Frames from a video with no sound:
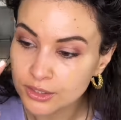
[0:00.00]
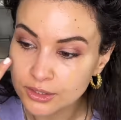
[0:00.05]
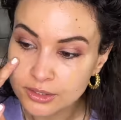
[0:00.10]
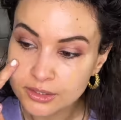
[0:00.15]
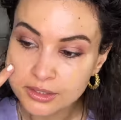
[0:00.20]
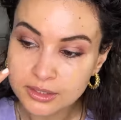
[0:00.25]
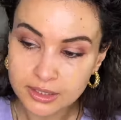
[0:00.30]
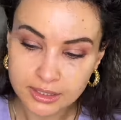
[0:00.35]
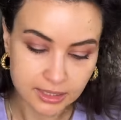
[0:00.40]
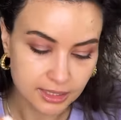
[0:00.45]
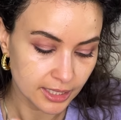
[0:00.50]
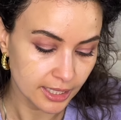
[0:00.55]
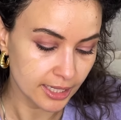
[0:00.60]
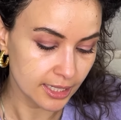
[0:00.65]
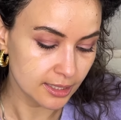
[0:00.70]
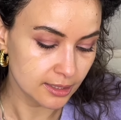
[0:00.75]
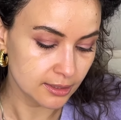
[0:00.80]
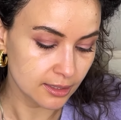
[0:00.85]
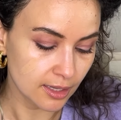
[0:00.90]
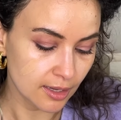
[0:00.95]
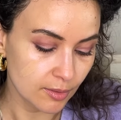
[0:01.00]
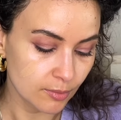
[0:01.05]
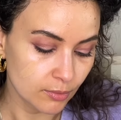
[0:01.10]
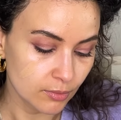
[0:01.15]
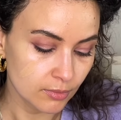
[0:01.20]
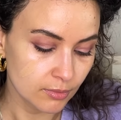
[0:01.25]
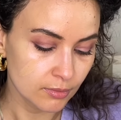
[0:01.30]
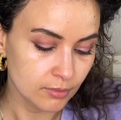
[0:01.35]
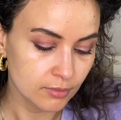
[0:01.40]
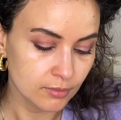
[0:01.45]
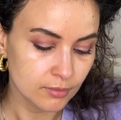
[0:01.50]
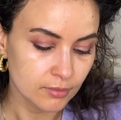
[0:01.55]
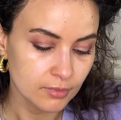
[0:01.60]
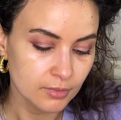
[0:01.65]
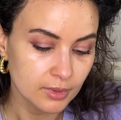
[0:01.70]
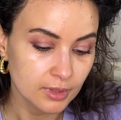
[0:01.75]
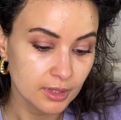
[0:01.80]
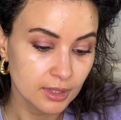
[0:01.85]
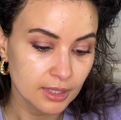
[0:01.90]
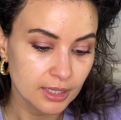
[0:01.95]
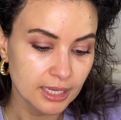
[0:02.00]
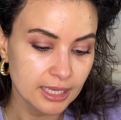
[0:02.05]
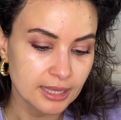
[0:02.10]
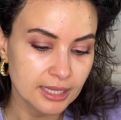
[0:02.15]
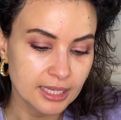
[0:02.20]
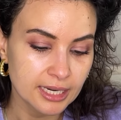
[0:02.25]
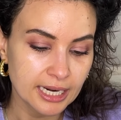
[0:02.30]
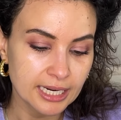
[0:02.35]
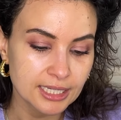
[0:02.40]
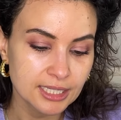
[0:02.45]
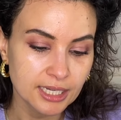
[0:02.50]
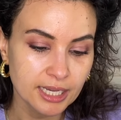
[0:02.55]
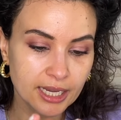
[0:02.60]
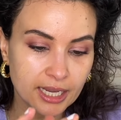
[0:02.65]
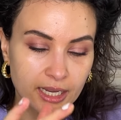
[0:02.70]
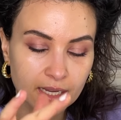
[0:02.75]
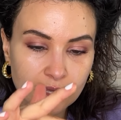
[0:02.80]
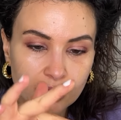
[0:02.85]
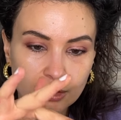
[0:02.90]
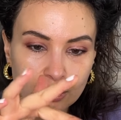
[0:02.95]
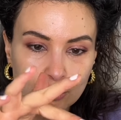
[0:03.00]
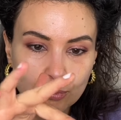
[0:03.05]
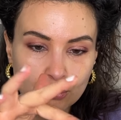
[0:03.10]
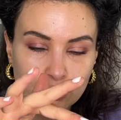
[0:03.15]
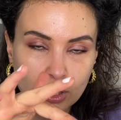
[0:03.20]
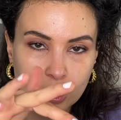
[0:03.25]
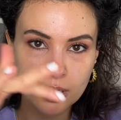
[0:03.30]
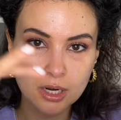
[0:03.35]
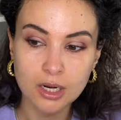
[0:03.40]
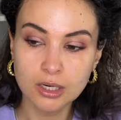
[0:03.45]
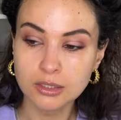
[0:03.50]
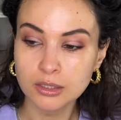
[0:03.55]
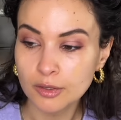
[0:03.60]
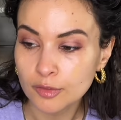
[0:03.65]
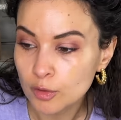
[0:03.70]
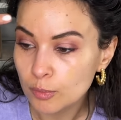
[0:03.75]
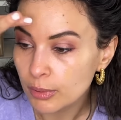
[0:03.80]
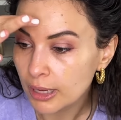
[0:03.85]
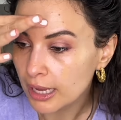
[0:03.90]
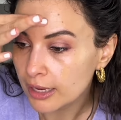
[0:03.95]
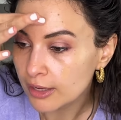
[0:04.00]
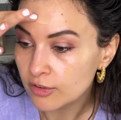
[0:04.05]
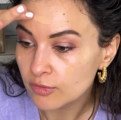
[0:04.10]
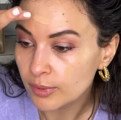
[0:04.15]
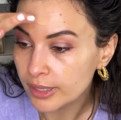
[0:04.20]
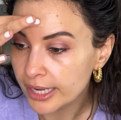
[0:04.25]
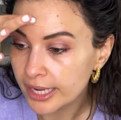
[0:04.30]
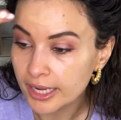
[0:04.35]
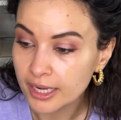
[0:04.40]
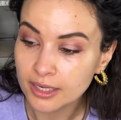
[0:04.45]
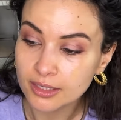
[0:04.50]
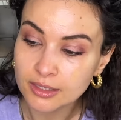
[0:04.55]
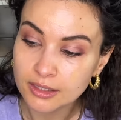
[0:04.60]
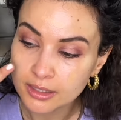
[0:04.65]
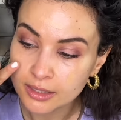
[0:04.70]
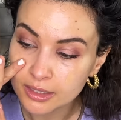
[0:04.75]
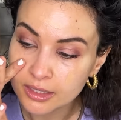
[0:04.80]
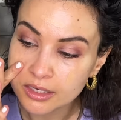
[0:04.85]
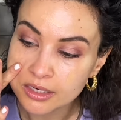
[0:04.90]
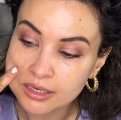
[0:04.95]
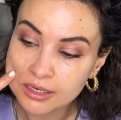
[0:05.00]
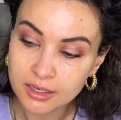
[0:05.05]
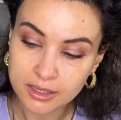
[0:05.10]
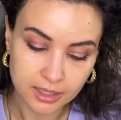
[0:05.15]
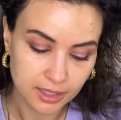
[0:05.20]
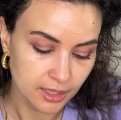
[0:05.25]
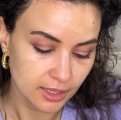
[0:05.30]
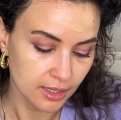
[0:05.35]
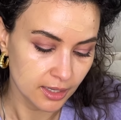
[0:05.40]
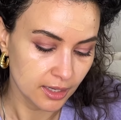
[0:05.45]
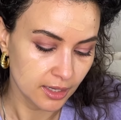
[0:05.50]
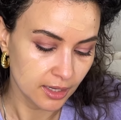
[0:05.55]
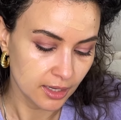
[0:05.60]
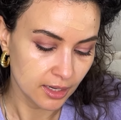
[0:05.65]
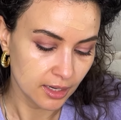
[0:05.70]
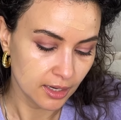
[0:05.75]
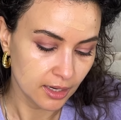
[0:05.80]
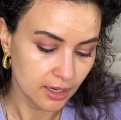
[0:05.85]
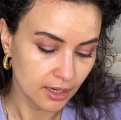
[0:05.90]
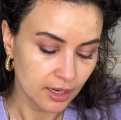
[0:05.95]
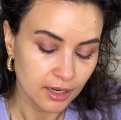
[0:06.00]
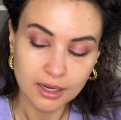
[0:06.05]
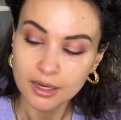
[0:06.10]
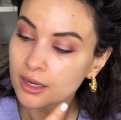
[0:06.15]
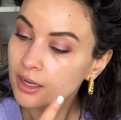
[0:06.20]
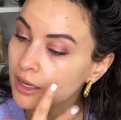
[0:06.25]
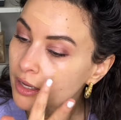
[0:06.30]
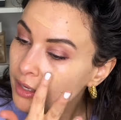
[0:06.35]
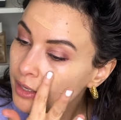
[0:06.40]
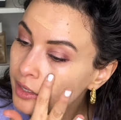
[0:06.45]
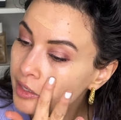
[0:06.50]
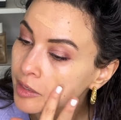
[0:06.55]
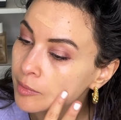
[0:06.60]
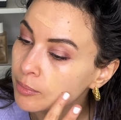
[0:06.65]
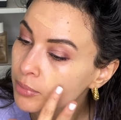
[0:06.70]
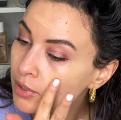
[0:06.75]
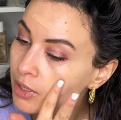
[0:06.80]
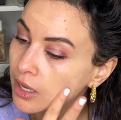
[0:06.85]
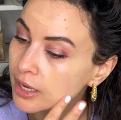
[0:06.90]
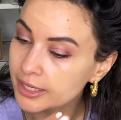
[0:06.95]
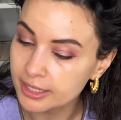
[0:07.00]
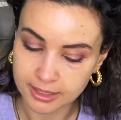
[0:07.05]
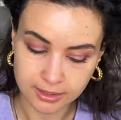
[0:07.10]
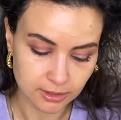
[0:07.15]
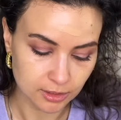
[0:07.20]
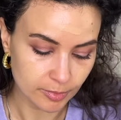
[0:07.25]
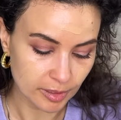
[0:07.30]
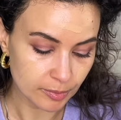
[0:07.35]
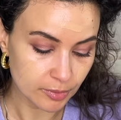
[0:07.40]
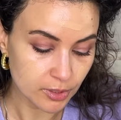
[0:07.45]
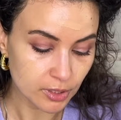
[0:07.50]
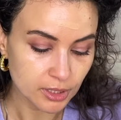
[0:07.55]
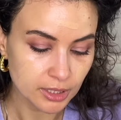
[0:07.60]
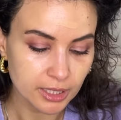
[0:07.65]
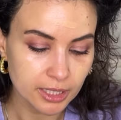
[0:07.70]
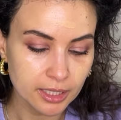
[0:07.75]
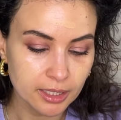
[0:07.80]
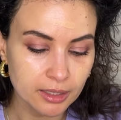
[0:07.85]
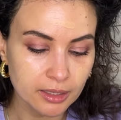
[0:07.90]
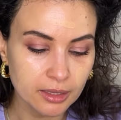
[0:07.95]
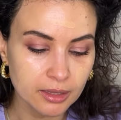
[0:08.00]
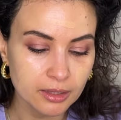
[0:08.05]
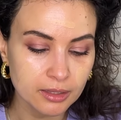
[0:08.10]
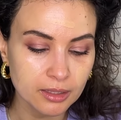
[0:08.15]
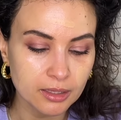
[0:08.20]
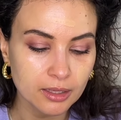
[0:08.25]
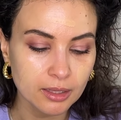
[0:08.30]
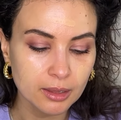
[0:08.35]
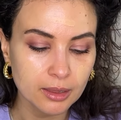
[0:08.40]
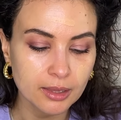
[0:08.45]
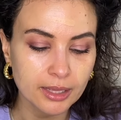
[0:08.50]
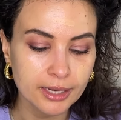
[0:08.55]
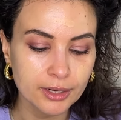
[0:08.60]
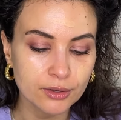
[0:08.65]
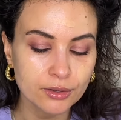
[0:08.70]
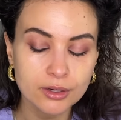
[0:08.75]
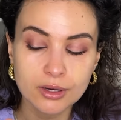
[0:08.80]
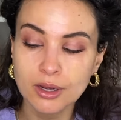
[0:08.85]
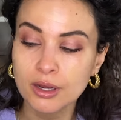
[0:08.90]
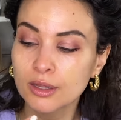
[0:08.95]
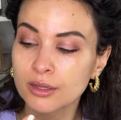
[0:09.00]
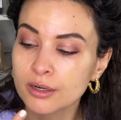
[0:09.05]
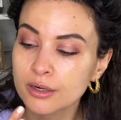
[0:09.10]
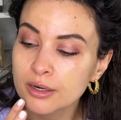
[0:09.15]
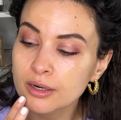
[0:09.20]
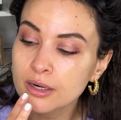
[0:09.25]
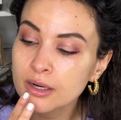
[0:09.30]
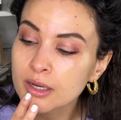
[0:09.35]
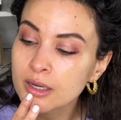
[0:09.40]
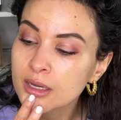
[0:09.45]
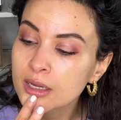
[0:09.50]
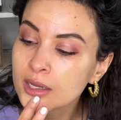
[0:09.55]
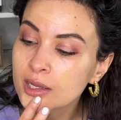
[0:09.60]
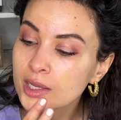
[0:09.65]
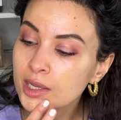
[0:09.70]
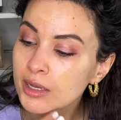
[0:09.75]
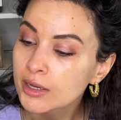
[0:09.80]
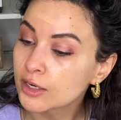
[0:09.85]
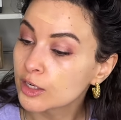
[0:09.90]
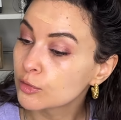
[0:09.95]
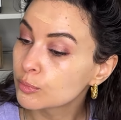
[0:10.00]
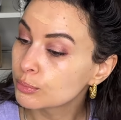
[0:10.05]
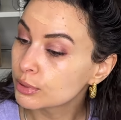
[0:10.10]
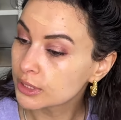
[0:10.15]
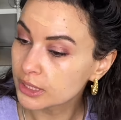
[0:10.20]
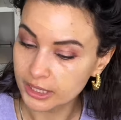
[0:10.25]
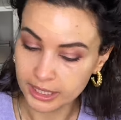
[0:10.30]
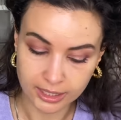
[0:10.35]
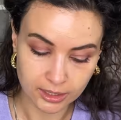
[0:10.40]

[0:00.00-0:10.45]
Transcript: I just take some, and then I take the product on the back of my hand here, and I apply it. So maybe I'll take the lighter color, and I'll put